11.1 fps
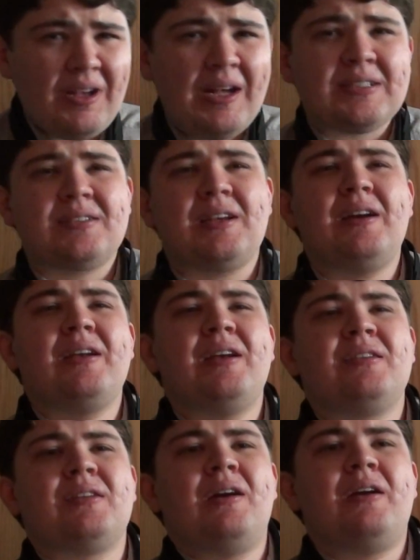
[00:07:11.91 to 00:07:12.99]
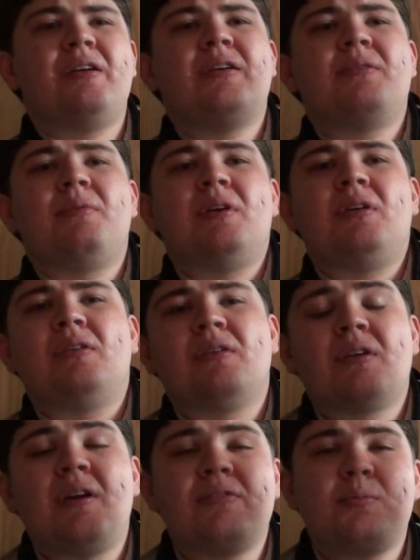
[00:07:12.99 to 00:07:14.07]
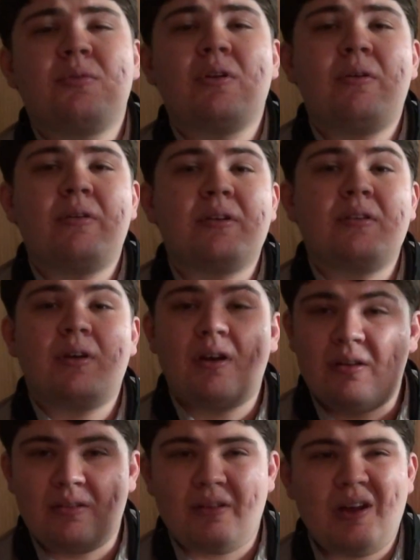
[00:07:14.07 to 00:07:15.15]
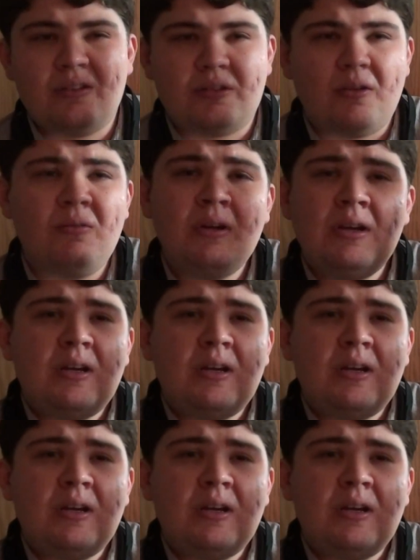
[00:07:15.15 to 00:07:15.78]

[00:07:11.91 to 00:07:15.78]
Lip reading: That's as high as I am comfortable going on alto.